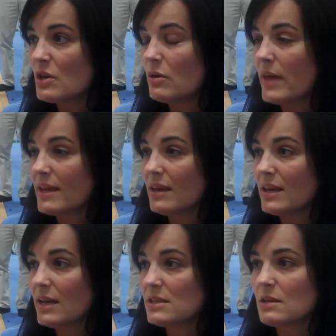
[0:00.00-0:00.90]
So they can
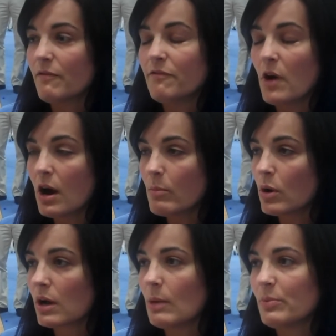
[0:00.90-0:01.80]
get into far
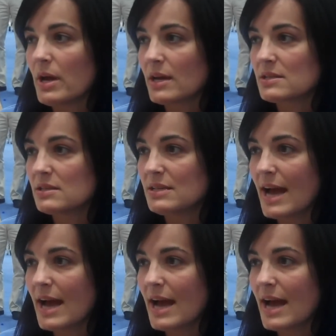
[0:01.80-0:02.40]
more complex